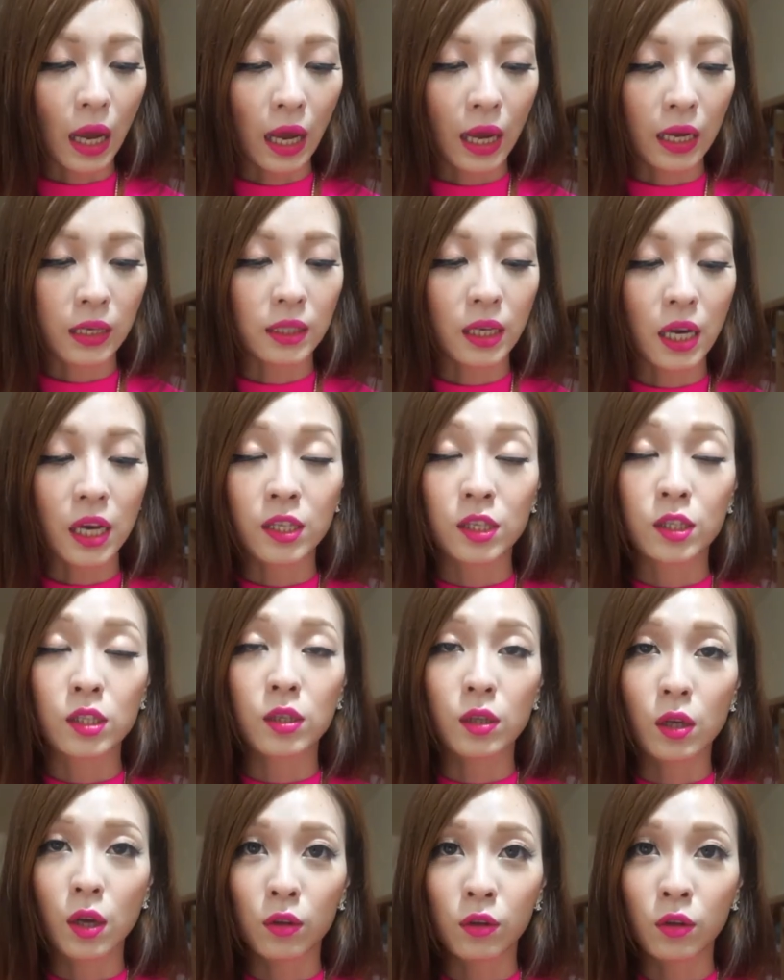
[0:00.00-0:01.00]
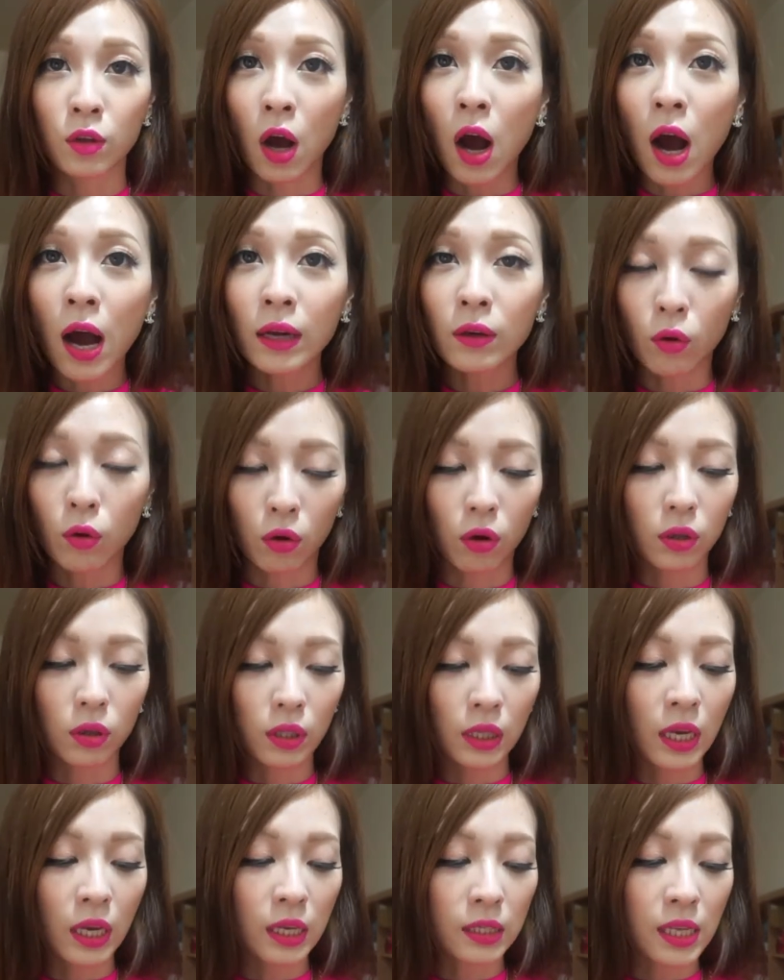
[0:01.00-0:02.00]
and it's not
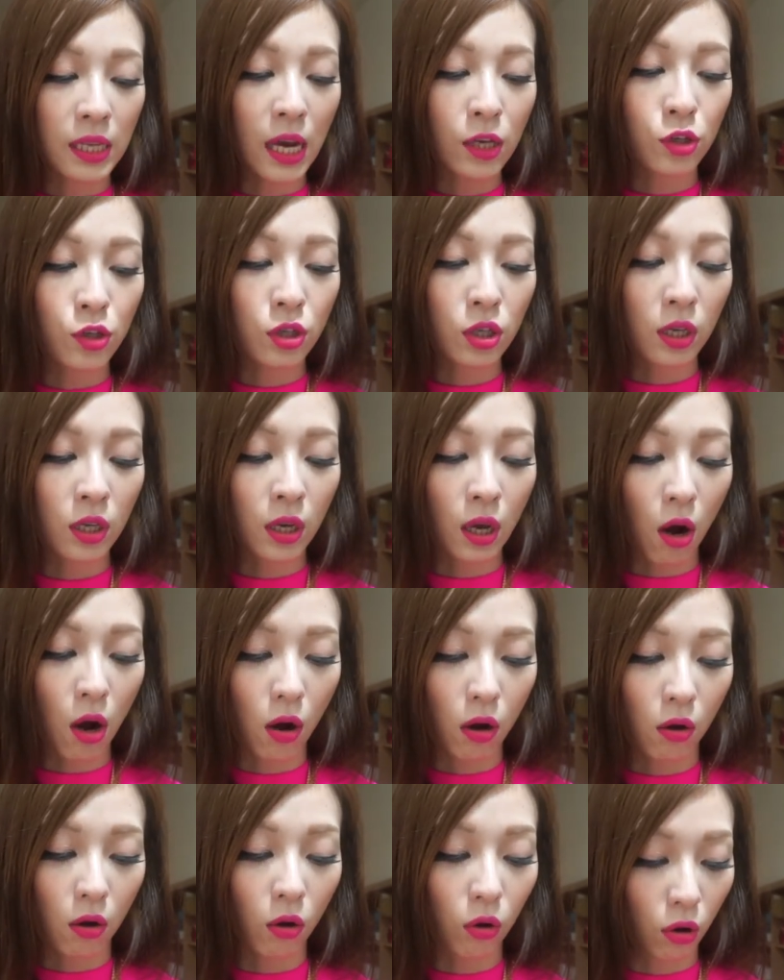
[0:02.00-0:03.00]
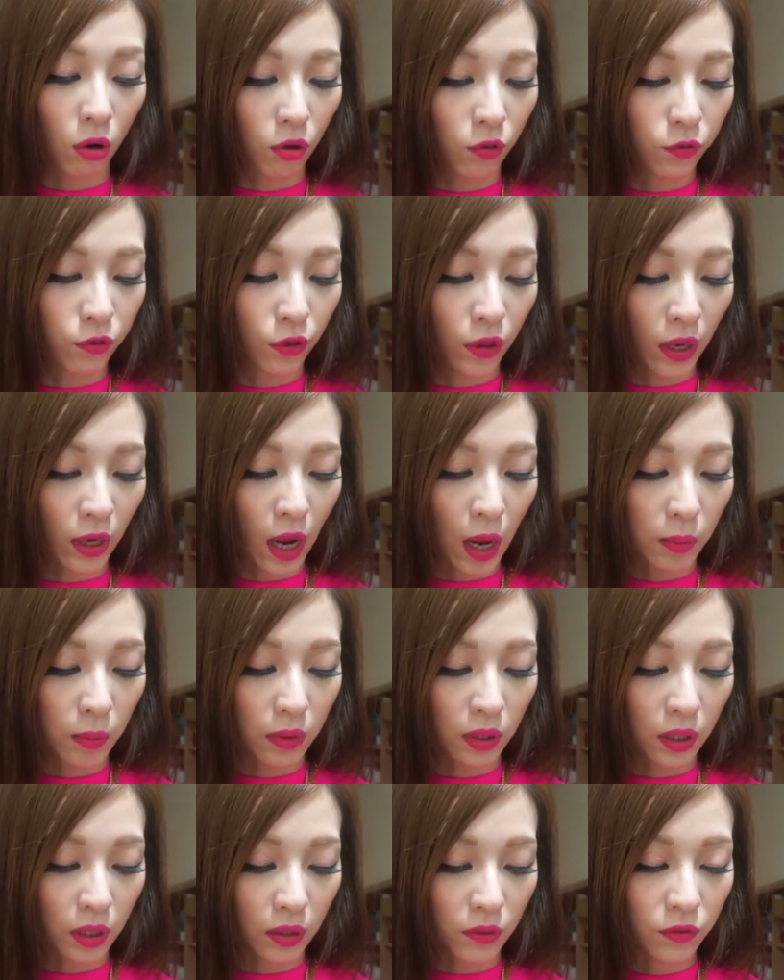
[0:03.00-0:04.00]
orally. It's actually oil free, I
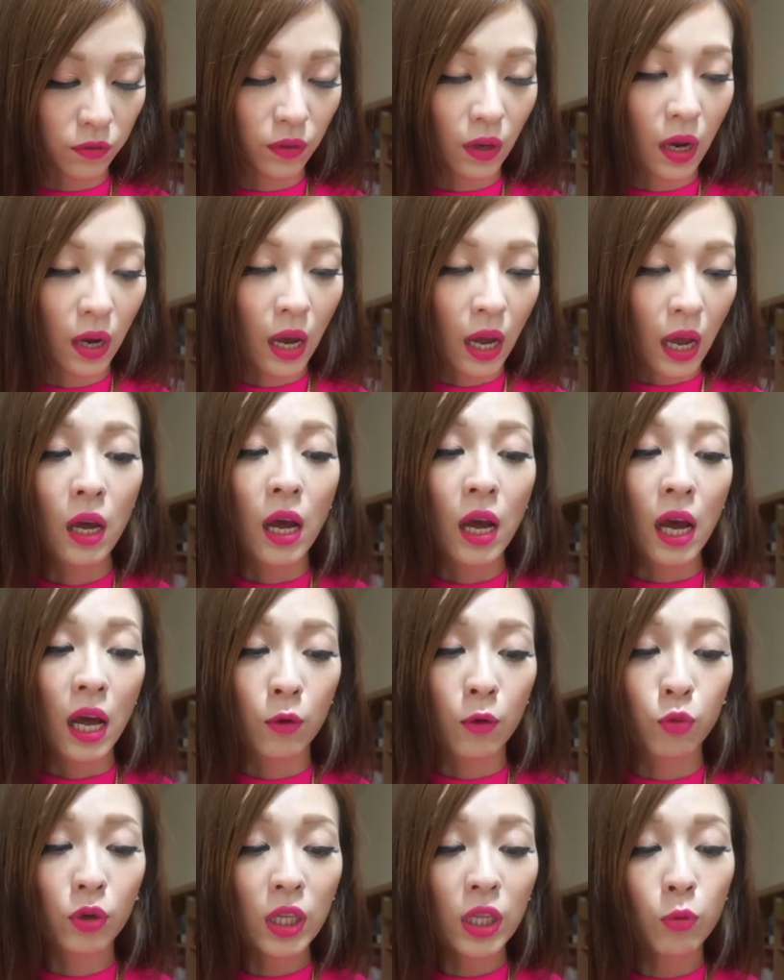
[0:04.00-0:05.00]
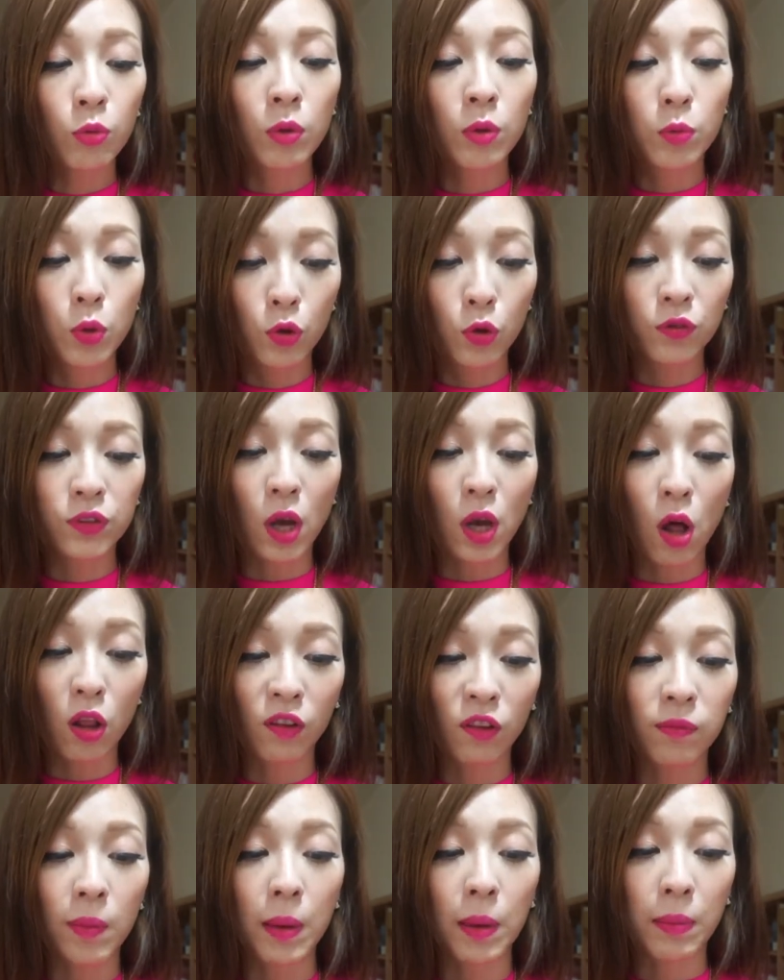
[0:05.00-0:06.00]
believe. It really removes
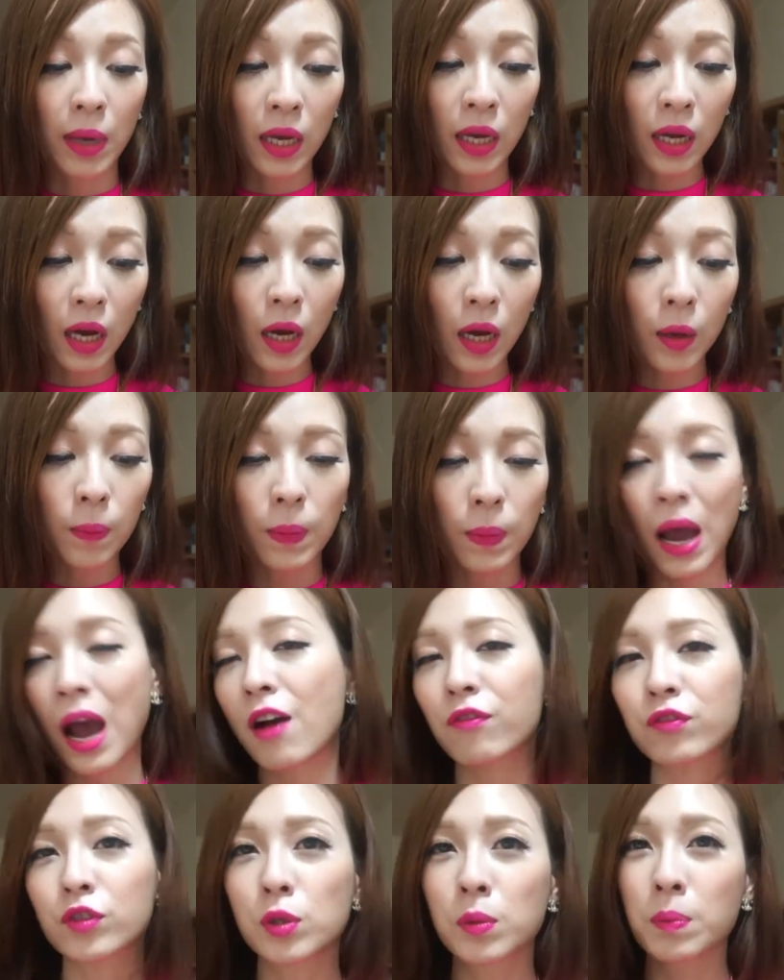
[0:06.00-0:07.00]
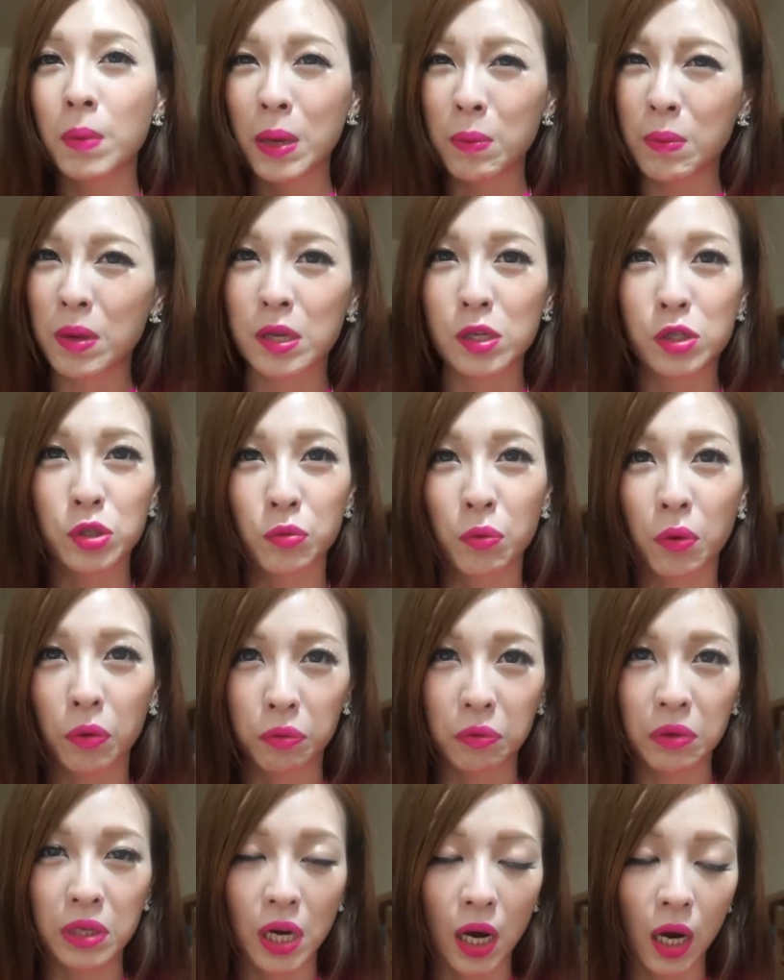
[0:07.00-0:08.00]
all of my makeup after maybe two
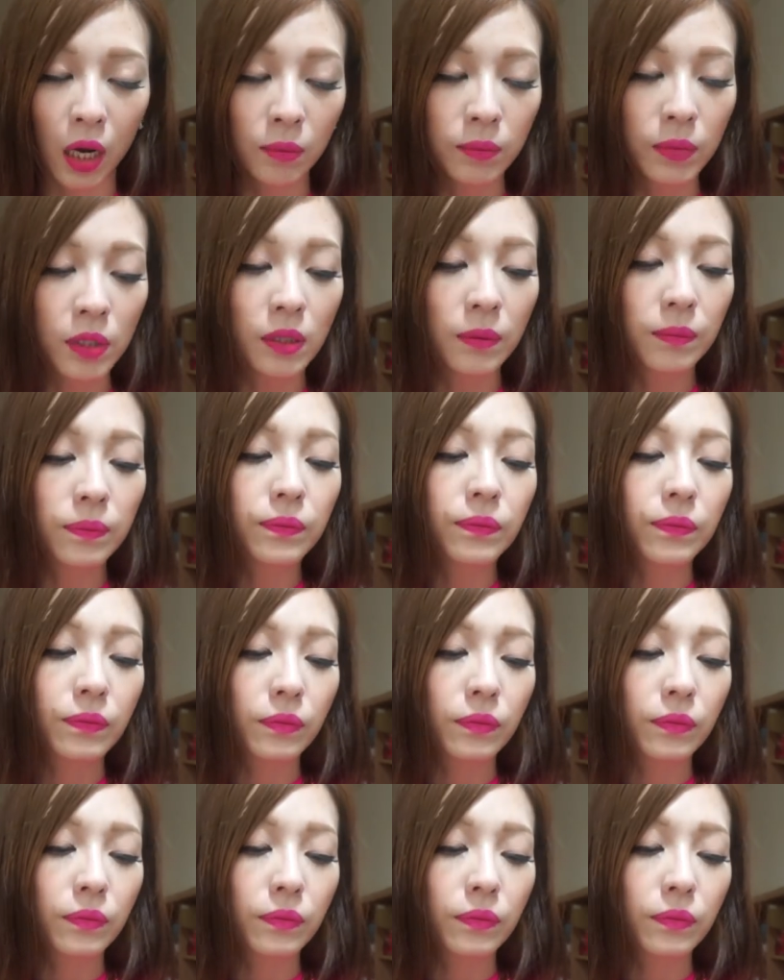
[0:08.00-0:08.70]
or three times.